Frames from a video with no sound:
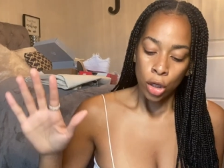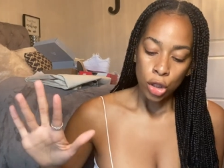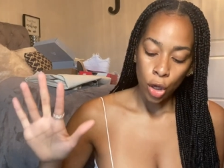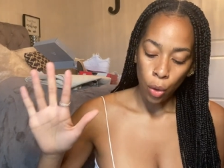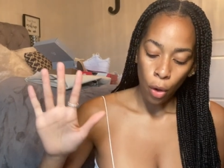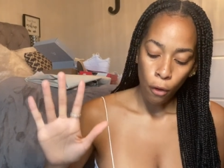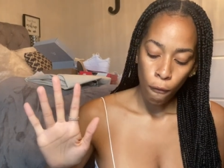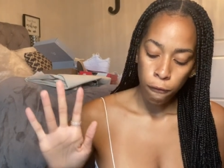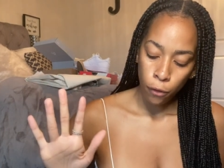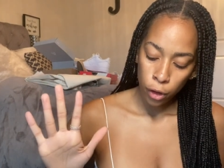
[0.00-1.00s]
So
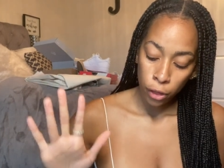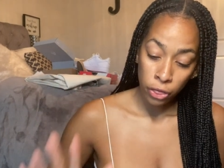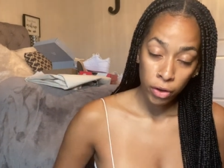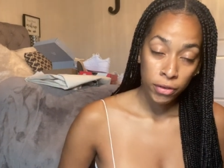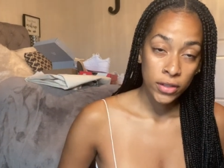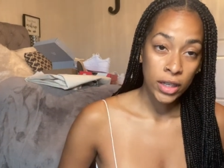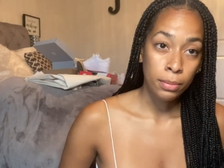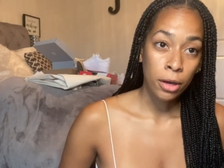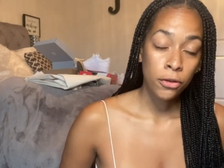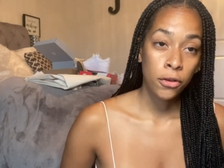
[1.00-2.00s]
for thrifting,
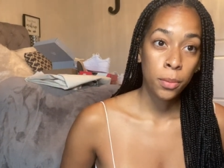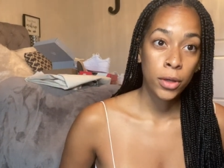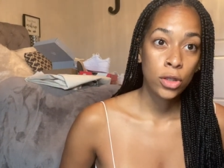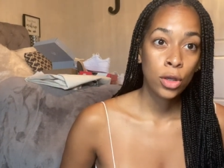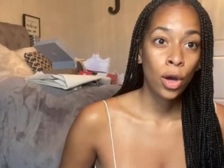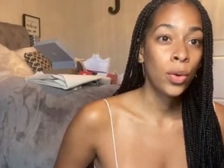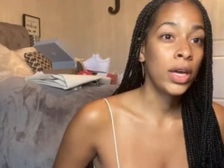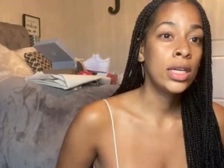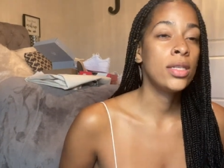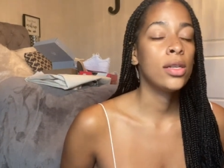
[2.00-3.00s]
my favorite place to go
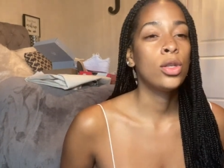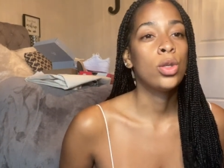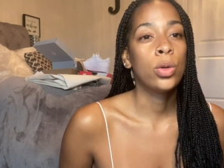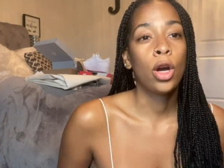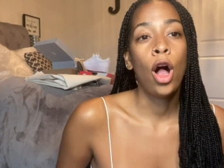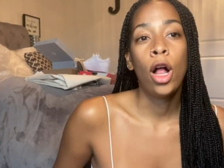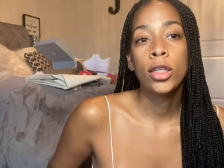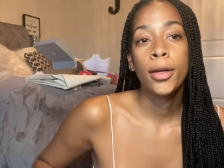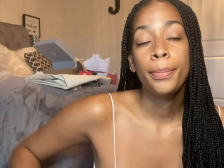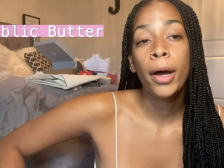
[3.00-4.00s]
is a store
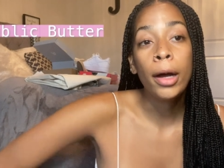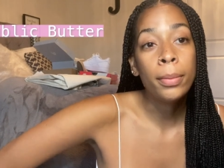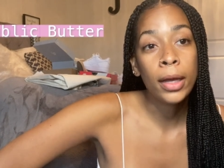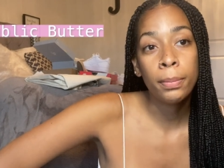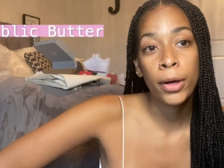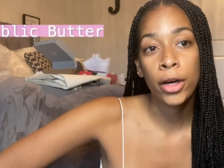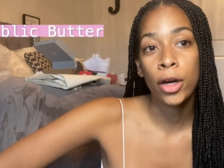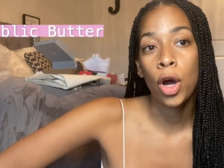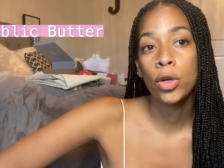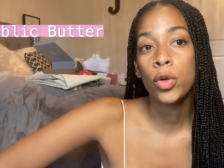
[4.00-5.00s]
called Public
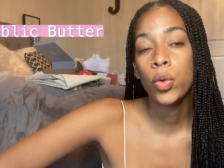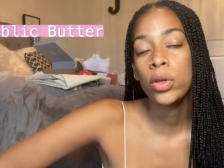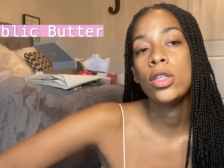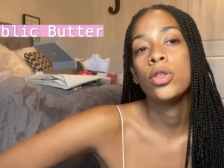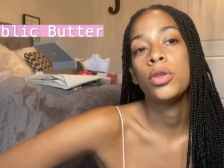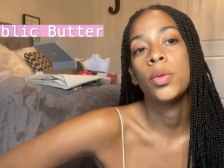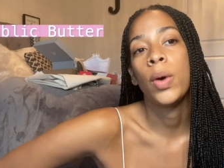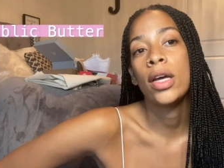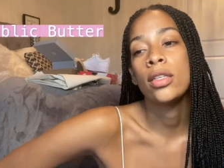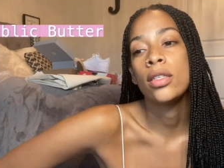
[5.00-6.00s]
Butter on Queen Street
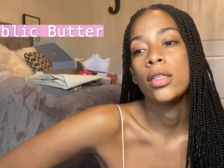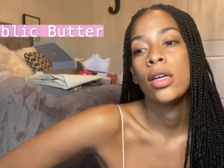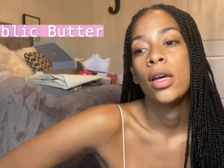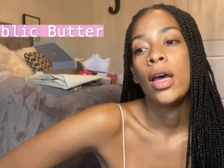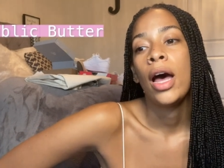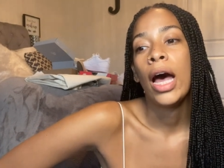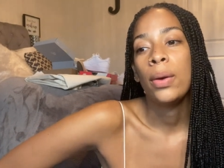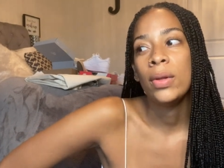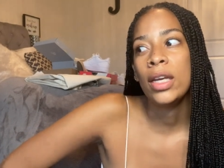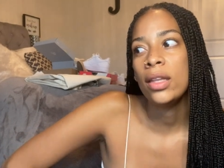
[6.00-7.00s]
West. I
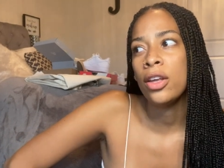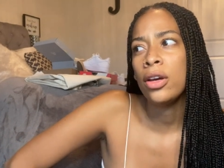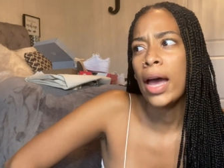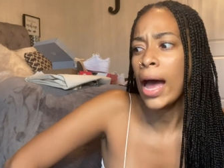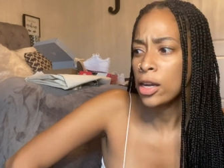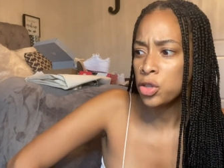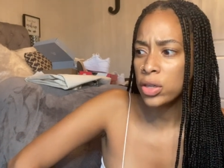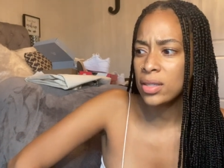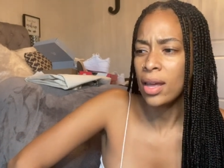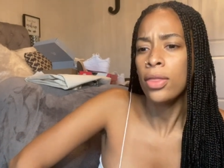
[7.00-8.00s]
will link their
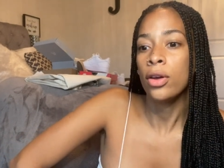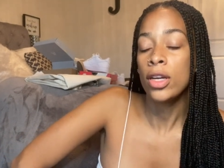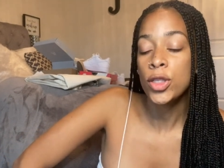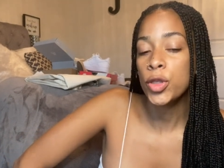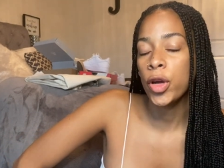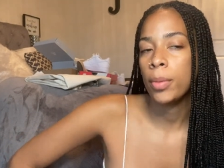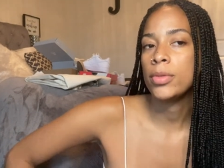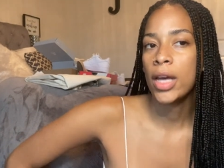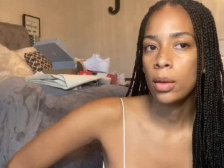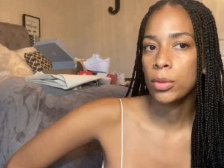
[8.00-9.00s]
address and their Instagram
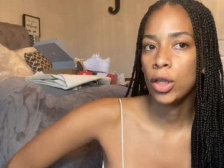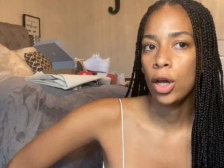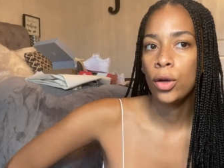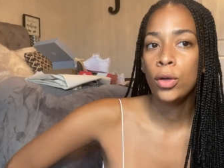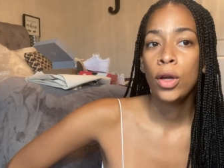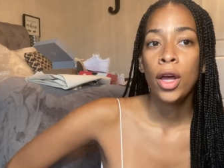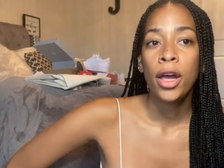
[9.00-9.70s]
down below.